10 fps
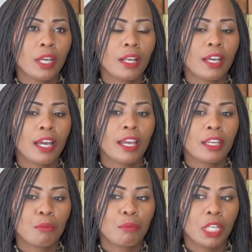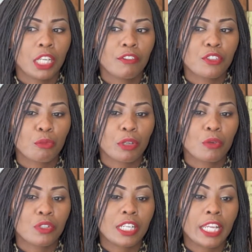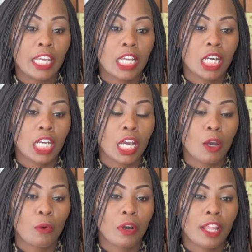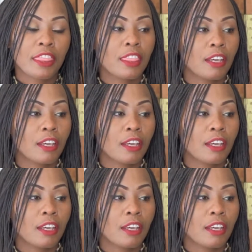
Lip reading: Well, I believe so, because like now,